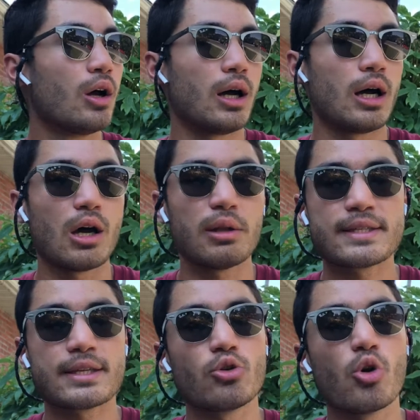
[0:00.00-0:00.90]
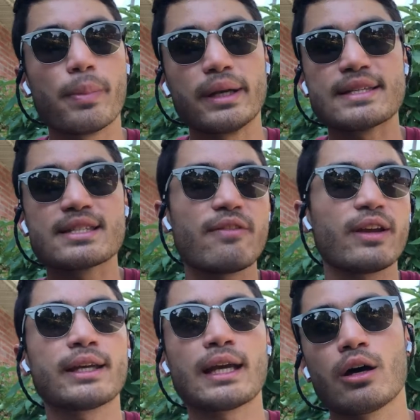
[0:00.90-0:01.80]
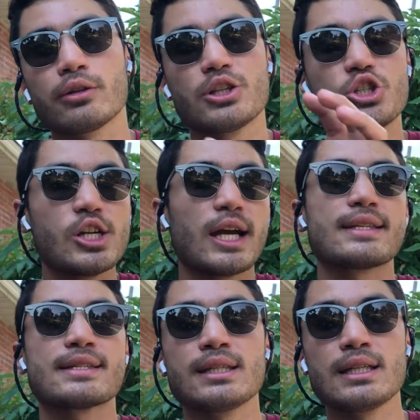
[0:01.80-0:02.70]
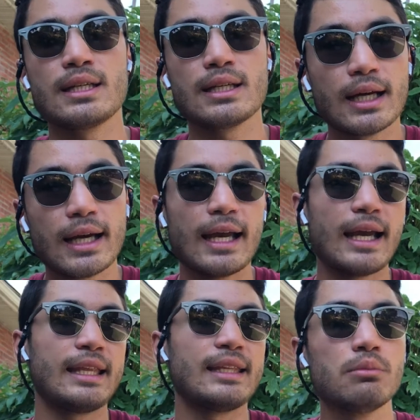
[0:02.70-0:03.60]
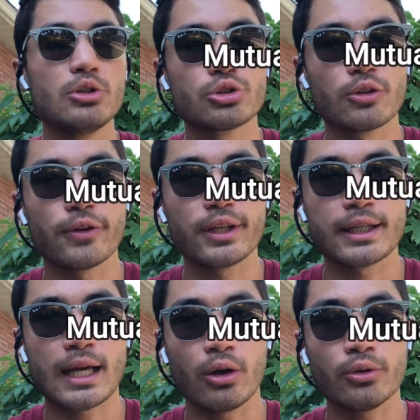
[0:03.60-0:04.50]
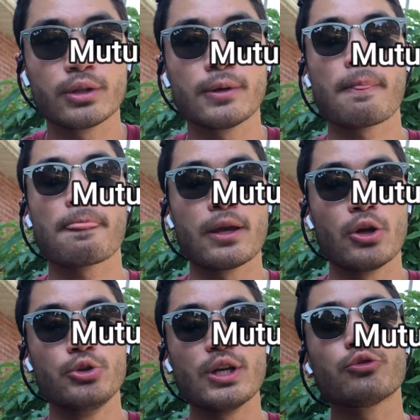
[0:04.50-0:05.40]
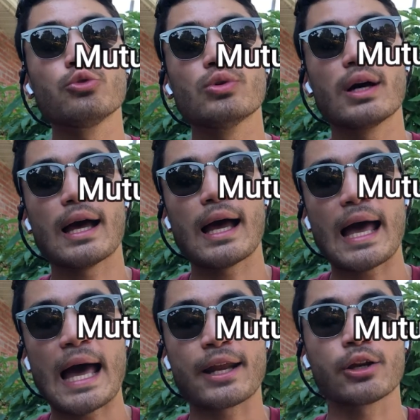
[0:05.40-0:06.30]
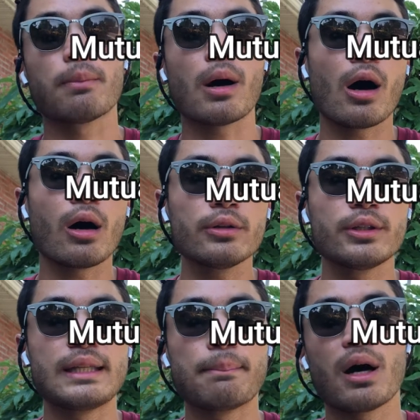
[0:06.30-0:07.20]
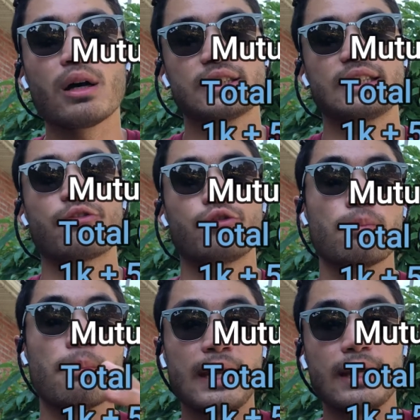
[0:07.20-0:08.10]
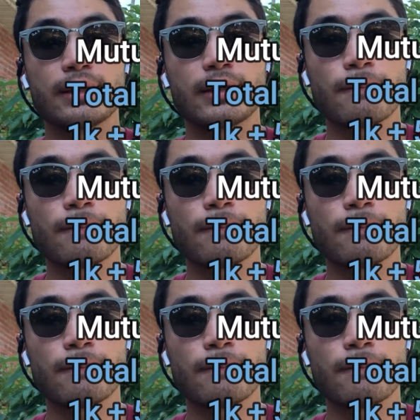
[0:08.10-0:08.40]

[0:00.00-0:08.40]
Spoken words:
let's say you open a saving account, a GIC, and a mutual fund account, you have to add up all the deposit that you made,